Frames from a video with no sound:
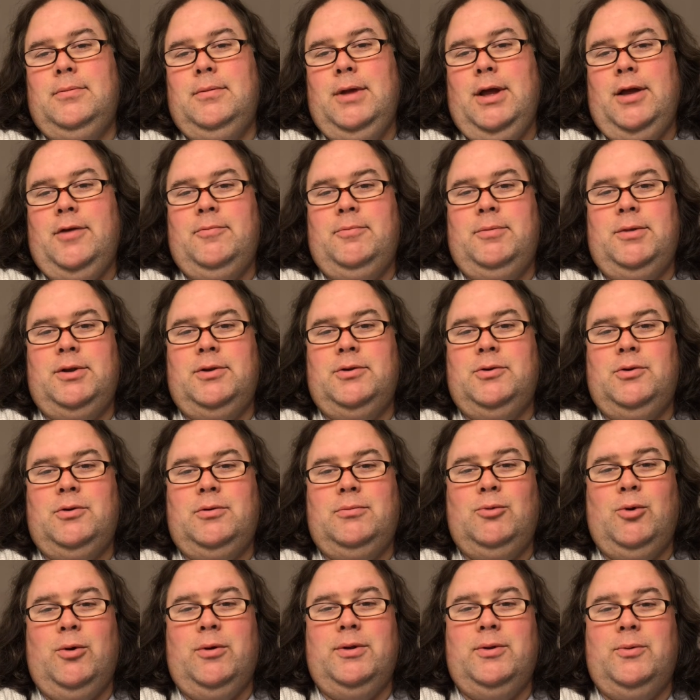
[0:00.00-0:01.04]
I've been
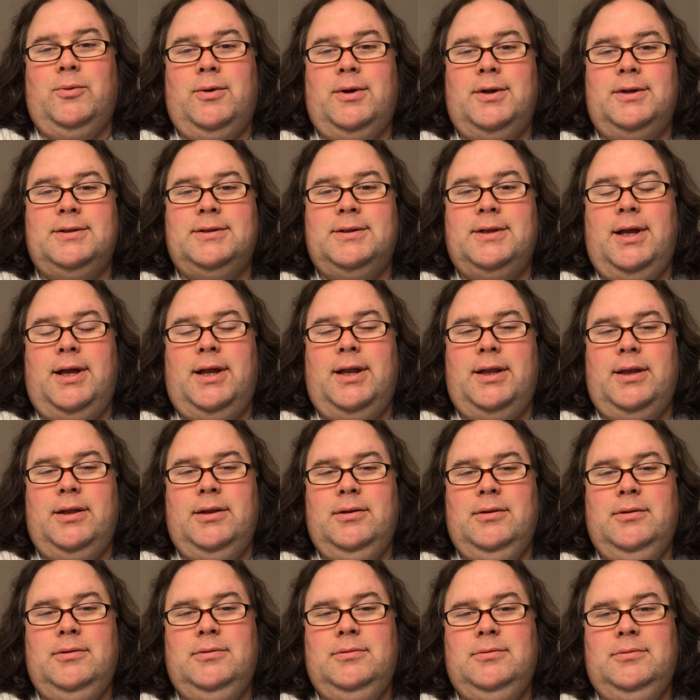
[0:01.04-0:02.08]
told more than once that
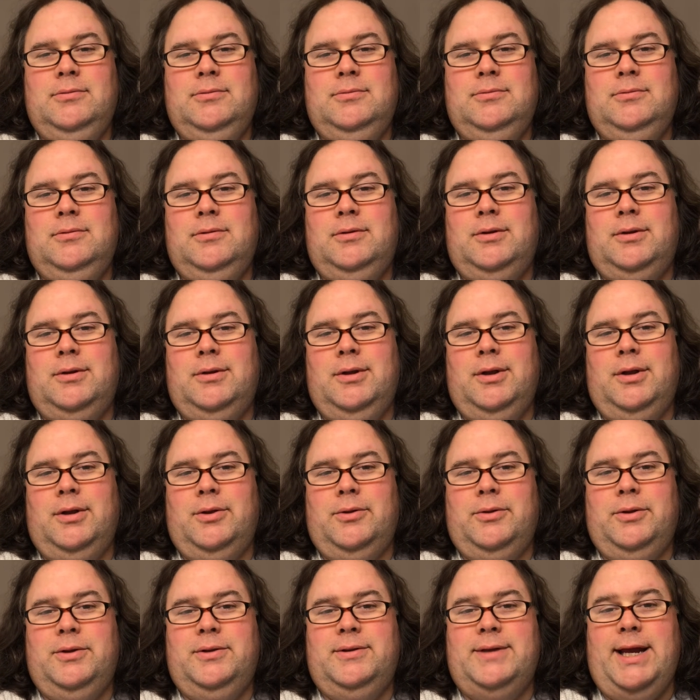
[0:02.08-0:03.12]

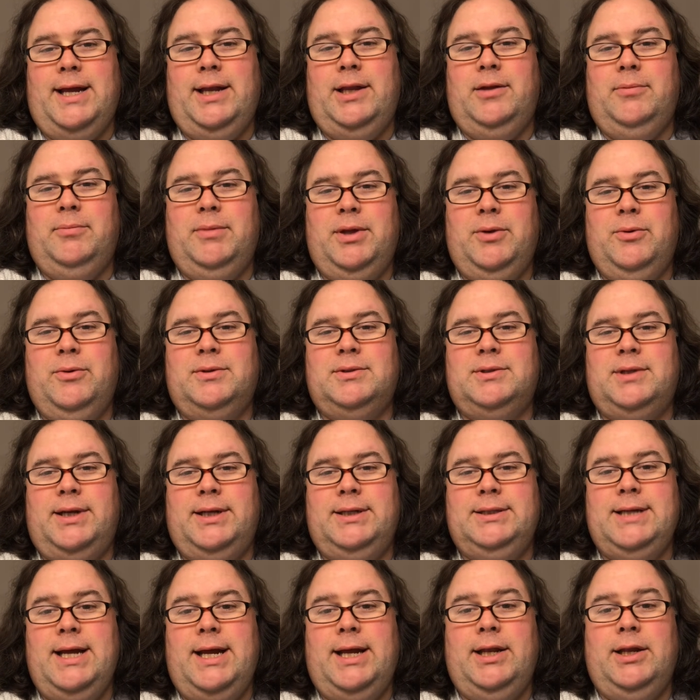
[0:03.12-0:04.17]
dating me was
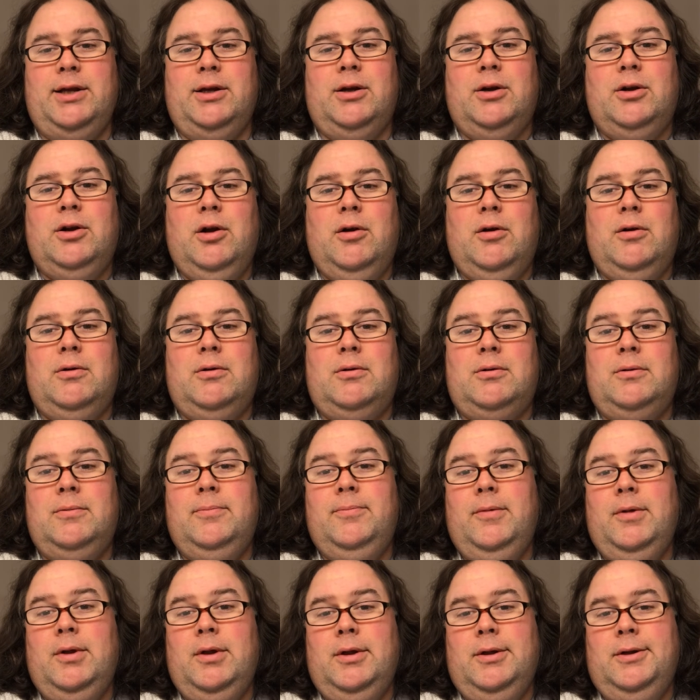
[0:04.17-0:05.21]
like dating a girl,
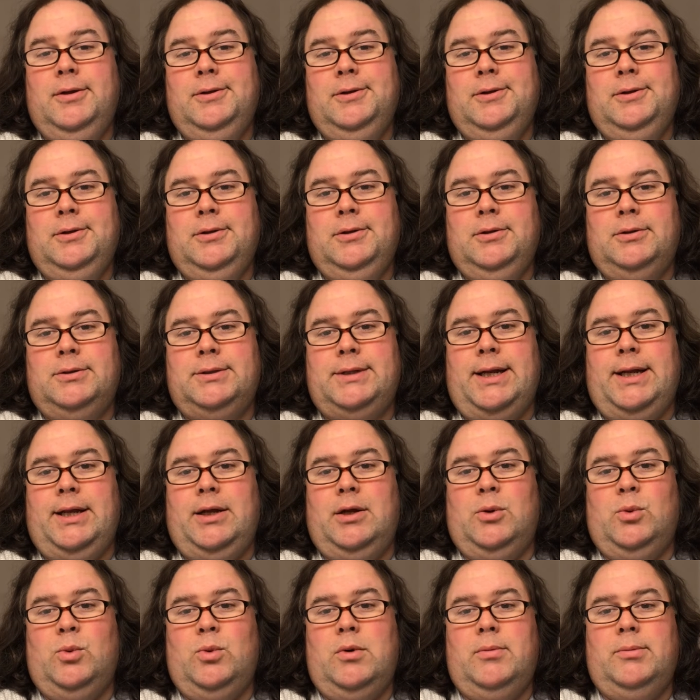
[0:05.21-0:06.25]
dating
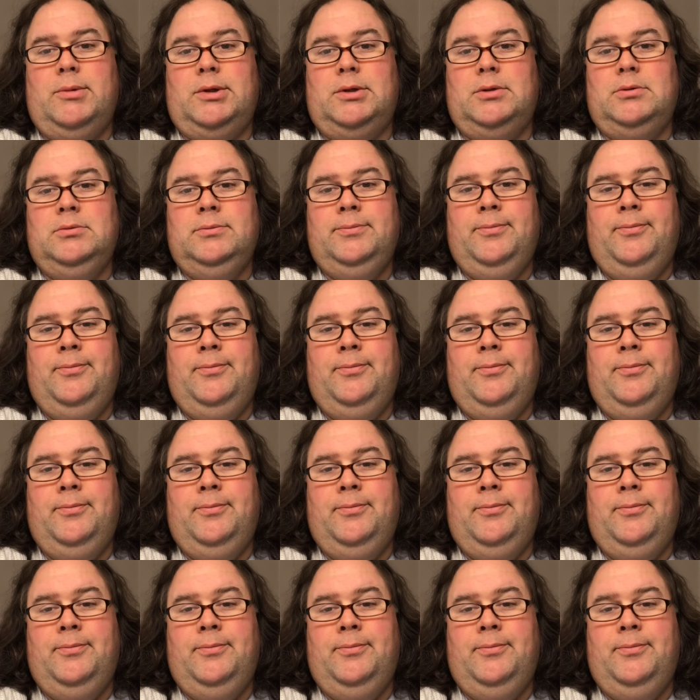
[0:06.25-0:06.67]
a woman,